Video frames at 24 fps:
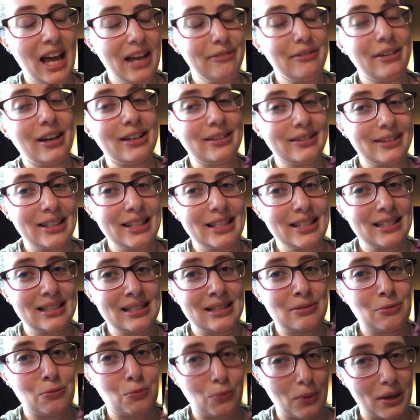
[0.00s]
i've got
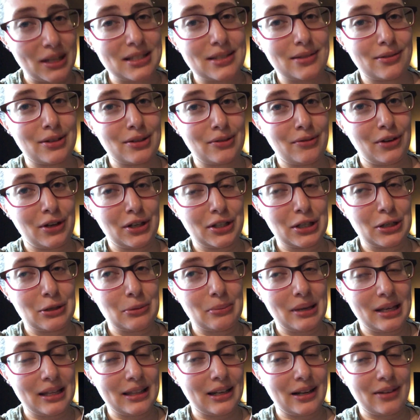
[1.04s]
this rest of the
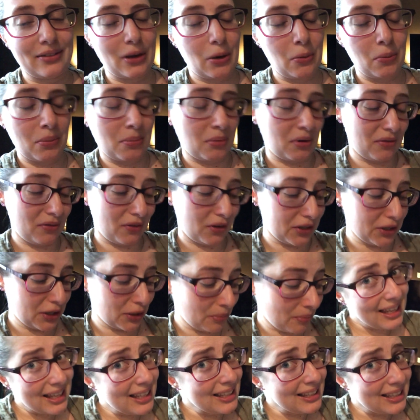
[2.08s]
volume and then i've got one more
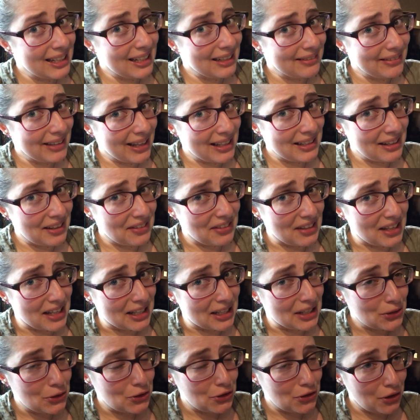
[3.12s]
volume and then i've got
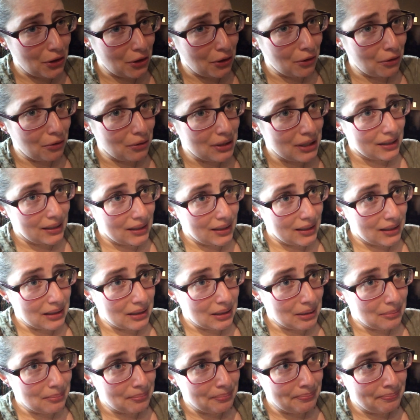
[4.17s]
nothing so
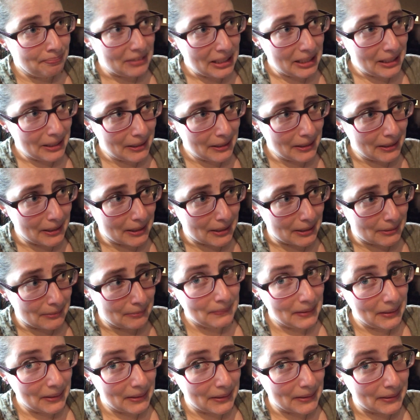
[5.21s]
um yeah
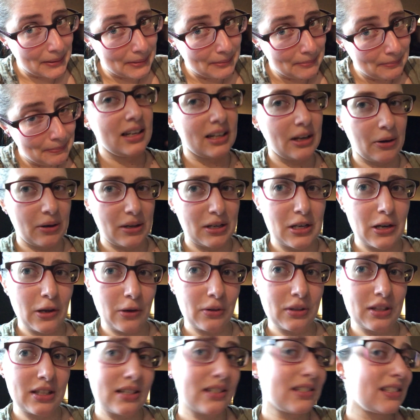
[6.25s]
yeah now i
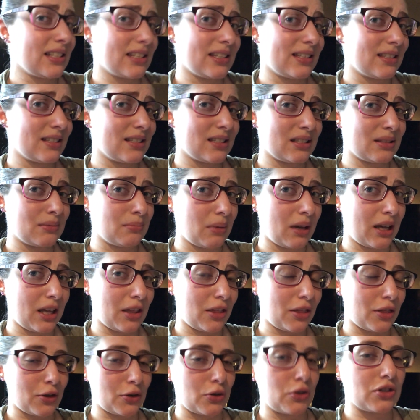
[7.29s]
know this is my
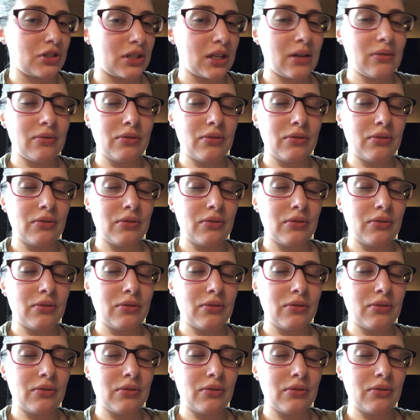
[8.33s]
thursday